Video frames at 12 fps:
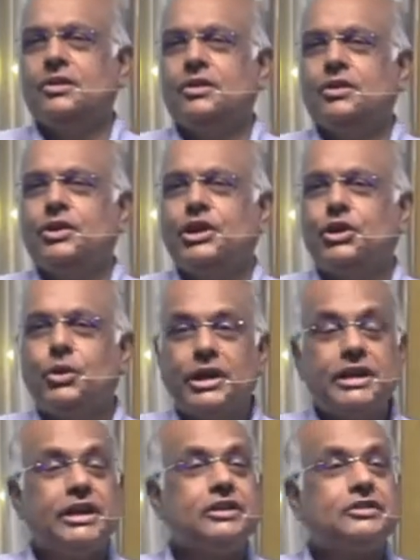you know, in
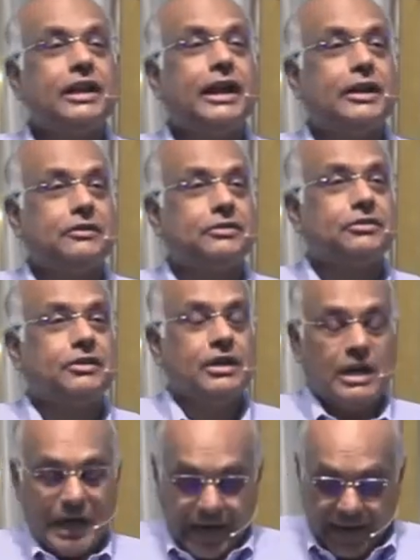his life
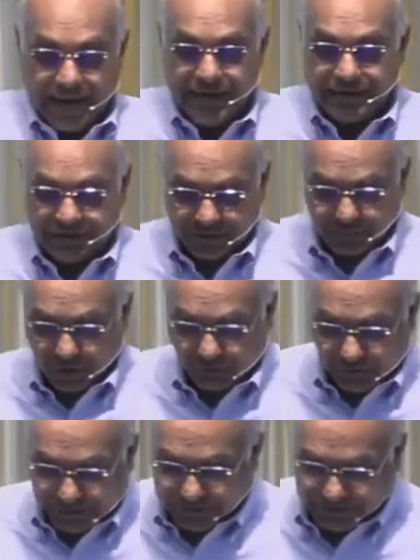and
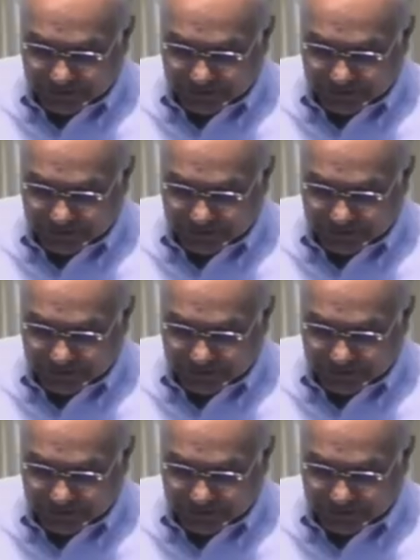provide that